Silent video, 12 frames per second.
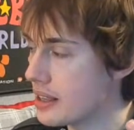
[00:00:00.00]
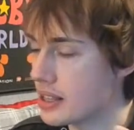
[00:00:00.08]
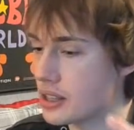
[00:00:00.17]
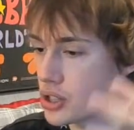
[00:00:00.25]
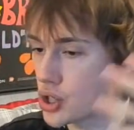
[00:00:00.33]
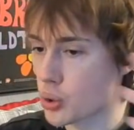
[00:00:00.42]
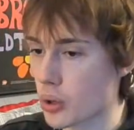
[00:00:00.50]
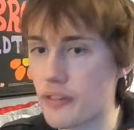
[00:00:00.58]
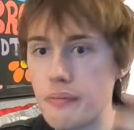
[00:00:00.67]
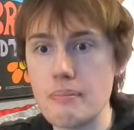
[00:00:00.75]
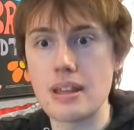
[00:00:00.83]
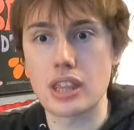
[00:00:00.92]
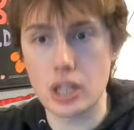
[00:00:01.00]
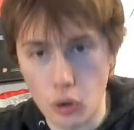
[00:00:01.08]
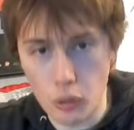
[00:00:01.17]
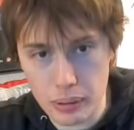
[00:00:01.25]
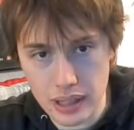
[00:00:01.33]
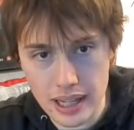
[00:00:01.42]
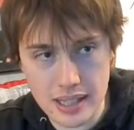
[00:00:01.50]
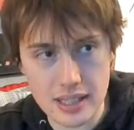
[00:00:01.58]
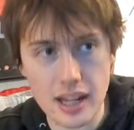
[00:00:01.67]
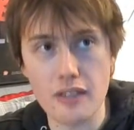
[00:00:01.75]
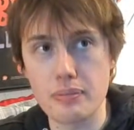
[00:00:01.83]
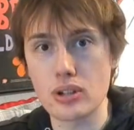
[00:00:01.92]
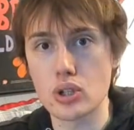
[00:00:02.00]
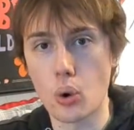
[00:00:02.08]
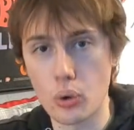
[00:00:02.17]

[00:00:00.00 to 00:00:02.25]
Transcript: sort of mythical place that I've been told